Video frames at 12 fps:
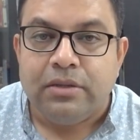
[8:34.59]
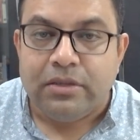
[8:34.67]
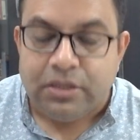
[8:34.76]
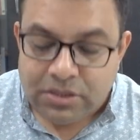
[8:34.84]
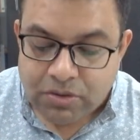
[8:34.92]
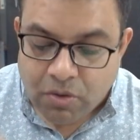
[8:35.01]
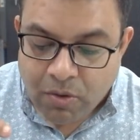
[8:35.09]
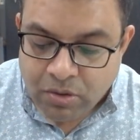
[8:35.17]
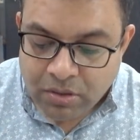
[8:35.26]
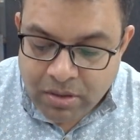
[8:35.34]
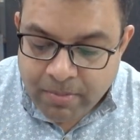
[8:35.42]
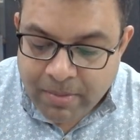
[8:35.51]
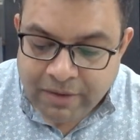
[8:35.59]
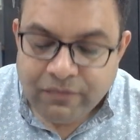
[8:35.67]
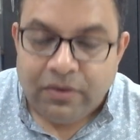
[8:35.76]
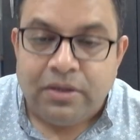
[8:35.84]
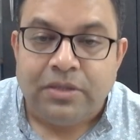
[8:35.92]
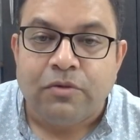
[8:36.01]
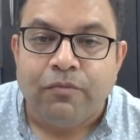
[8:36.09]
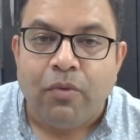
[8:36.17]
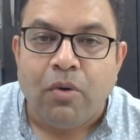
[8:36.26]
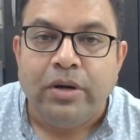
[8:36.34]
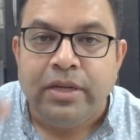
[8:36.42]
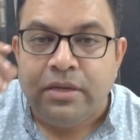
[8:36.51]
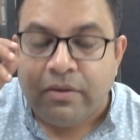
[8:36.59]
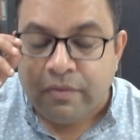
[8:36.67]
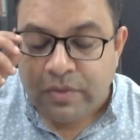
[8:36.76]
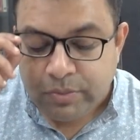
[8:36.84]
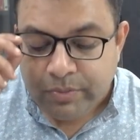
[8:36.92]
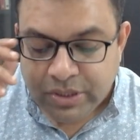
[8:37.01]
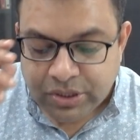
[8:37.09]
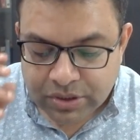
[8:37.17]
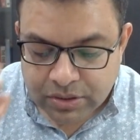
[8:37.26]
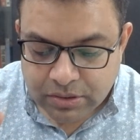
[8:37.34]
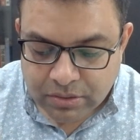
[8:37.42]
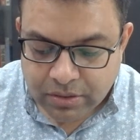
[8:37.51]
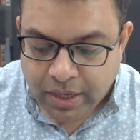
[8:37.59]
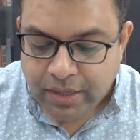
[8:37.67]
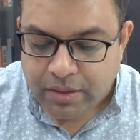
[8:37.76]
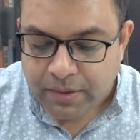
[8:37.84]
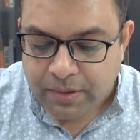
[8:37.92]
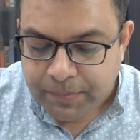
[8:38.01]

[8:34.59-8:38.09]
It's on the mindfulness of body and our speech, right?